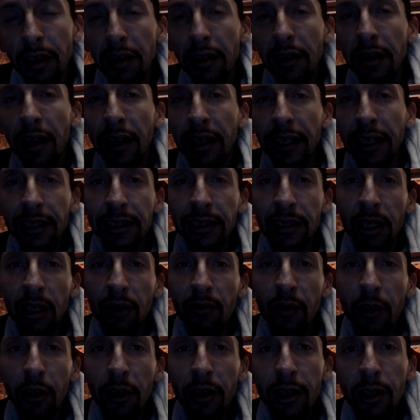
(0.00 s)
Like I said,
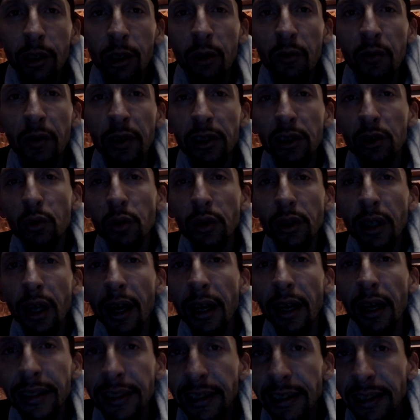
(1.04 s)
very
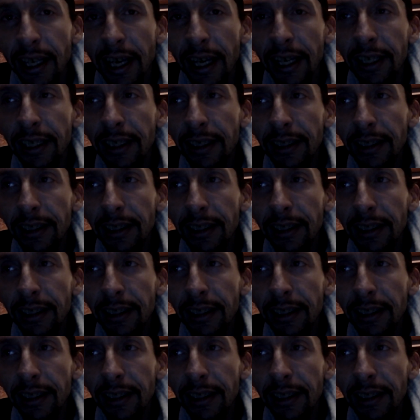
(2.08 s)
individualized, and